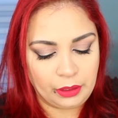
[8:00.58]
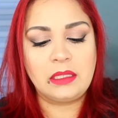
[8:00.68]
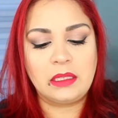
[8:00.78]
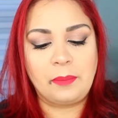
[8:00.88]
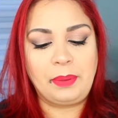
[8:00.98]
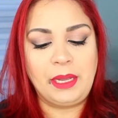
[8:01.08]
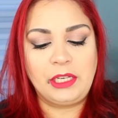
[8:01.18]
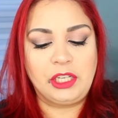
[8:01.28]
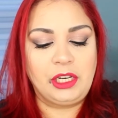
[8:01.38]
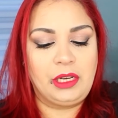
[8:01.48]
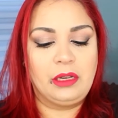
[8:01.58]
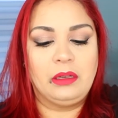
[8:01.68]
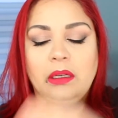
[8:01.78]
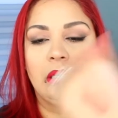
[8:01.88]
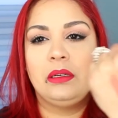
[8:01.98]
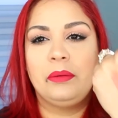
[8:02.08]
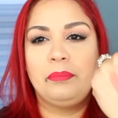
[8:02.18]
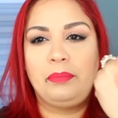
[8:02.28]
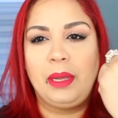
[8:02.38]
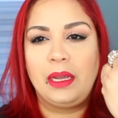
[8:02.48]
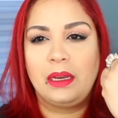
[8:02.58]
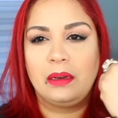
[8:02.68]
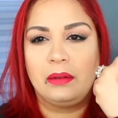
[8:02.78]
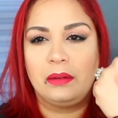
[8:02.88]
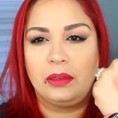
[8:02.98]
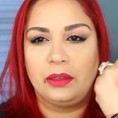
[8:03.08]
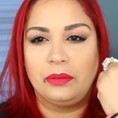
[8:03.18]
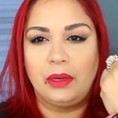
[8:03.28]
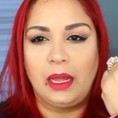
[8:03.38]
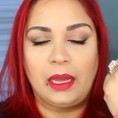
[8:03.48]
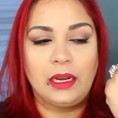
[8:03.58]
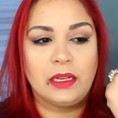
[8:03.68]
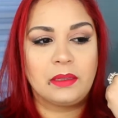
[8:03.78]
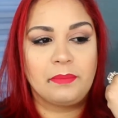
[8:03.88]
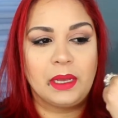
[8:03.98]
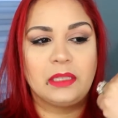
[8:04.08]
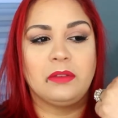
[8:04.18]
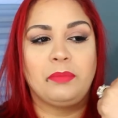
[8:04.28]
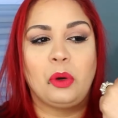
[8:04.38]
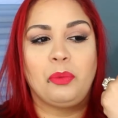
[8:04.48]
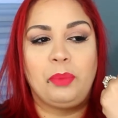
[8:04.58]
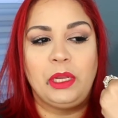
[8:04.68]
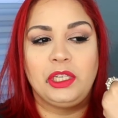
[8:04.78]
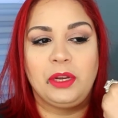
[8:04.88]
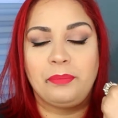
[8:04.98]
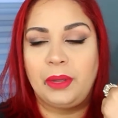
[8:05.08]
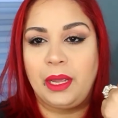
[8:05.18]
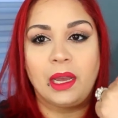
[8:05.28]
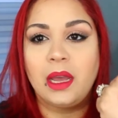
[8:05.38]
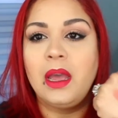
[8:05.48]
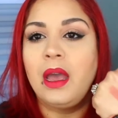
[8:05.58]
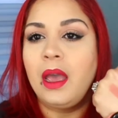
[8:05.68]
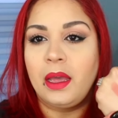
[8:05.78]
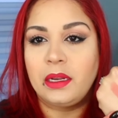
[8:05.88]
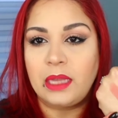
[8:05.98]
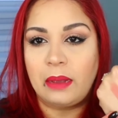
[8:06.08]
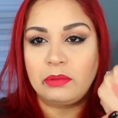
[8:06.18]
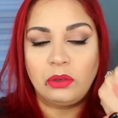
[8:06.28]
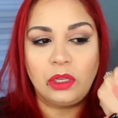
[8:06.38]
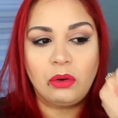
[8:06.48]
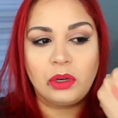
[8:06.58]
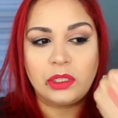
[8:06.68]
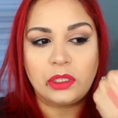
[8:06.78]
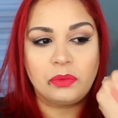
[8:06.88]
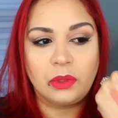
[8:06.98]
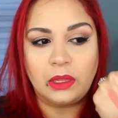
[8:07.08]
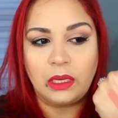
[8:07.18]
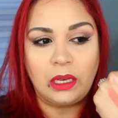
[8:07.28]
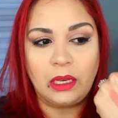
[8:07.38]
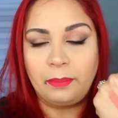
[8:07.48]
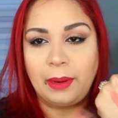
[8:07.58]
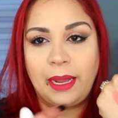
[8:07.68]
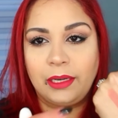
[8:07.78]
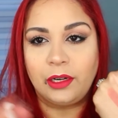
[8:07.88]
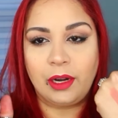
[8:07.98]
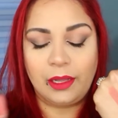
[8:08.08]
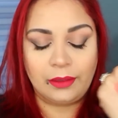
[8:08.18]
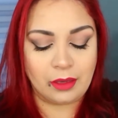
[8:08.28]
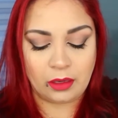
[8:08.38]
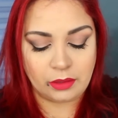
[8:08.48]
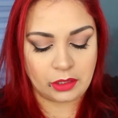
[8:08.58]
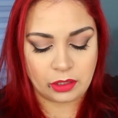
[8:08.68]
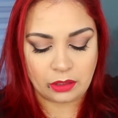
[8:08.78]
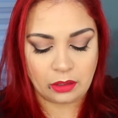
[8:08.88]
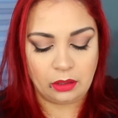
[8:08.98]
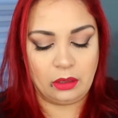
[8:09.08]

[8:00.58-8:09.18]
This is a peachy pink nude. Like, it is a mix of both peachy and pink. It is absolutely gorgeous with the lip liner, and oh, it's just